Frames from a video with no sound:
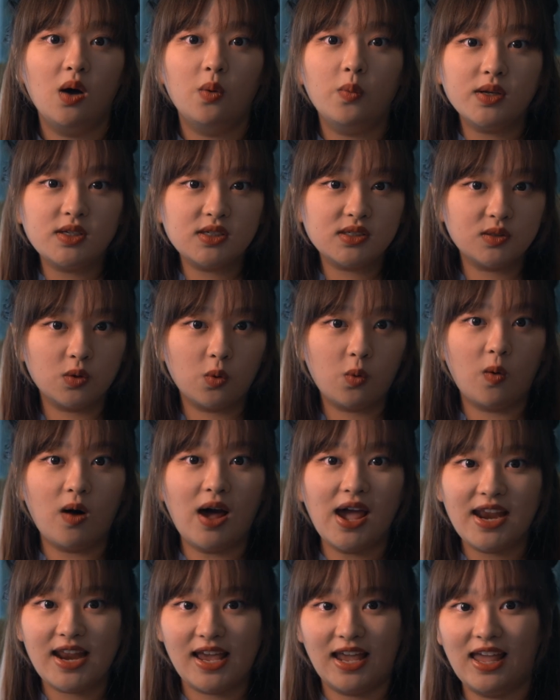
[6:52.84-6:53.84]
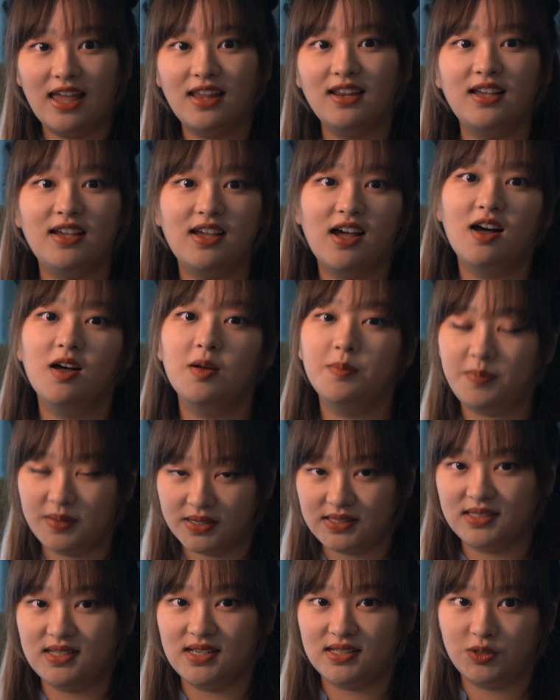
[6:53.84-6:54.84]
which is quite handy on a
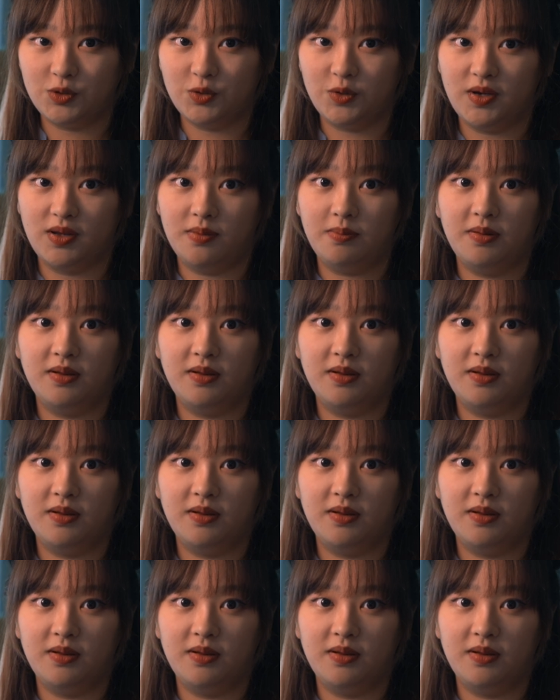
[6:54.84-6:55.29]
business trip.